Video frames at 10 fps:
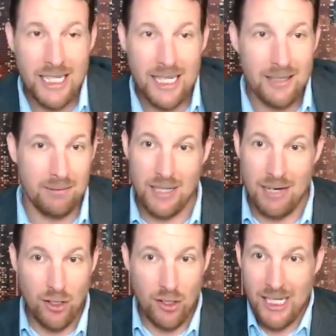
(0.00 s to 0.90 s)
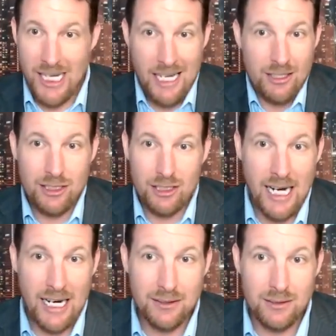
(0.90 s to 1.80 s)
in. They've already entered your
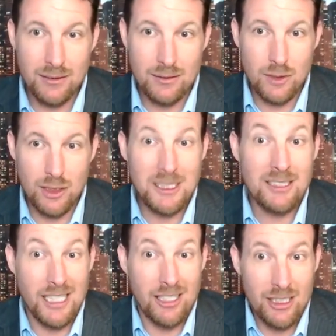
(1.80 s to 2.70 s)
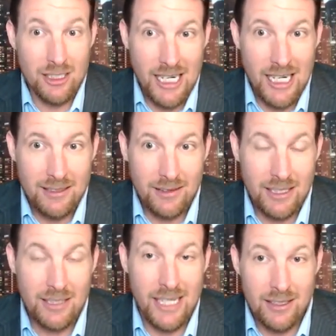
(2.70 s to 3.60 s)
house, which means they're your guests.
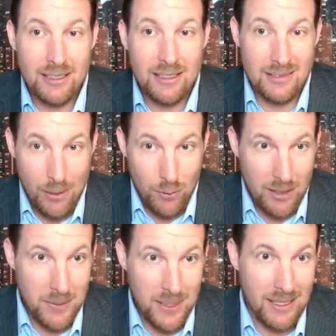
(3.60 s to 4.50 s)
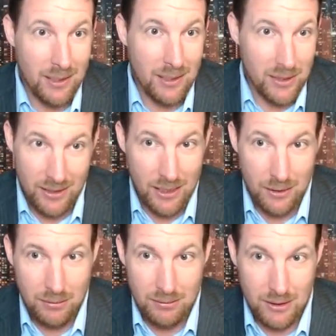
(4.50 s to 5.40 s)
They're there because they want to be there with
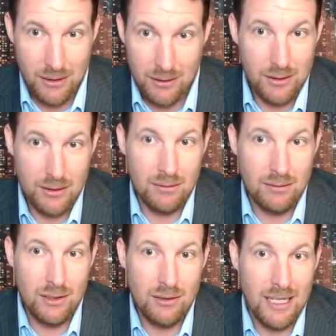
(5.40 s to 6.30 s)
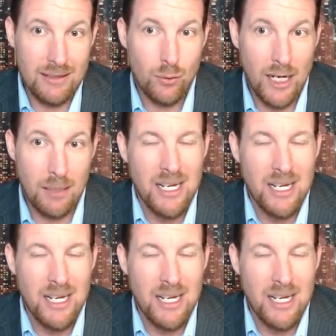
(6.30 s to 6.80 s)
you. You don't have to wow them.